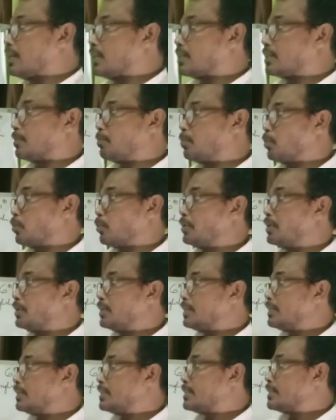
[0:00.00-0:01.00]
on the
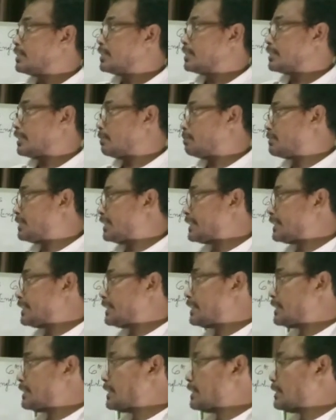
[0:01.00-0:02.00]
board:
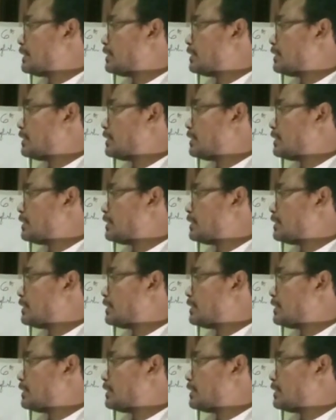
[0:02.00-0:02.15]
subject,